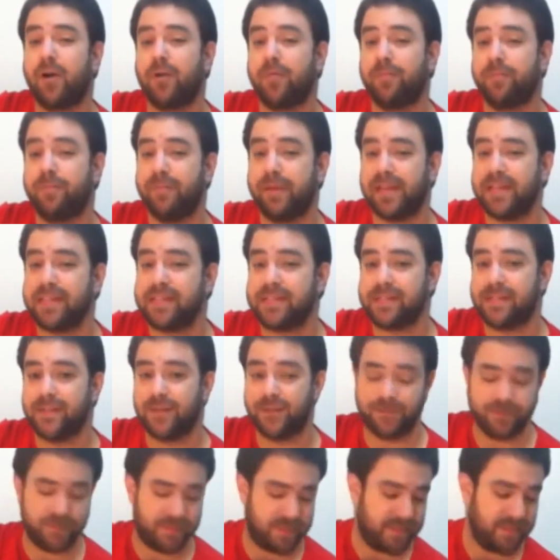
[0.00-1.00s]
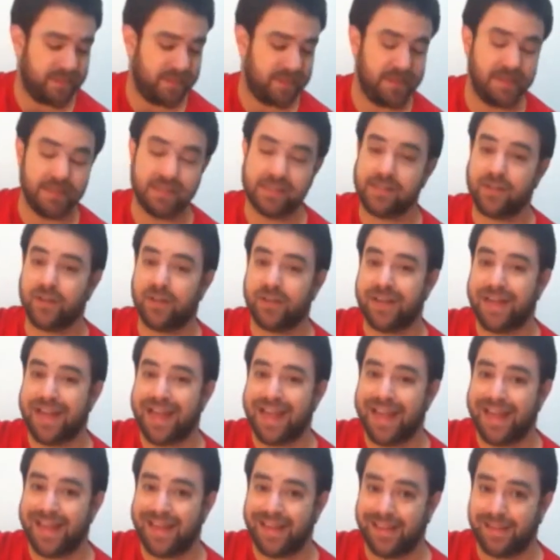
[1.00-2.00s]
our bass note is on
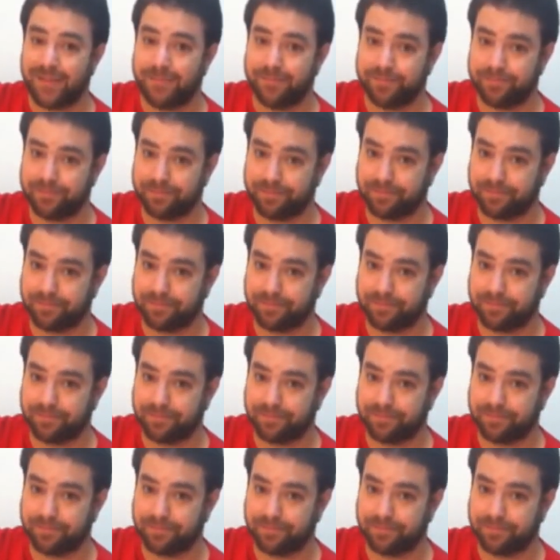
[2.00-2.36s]
A.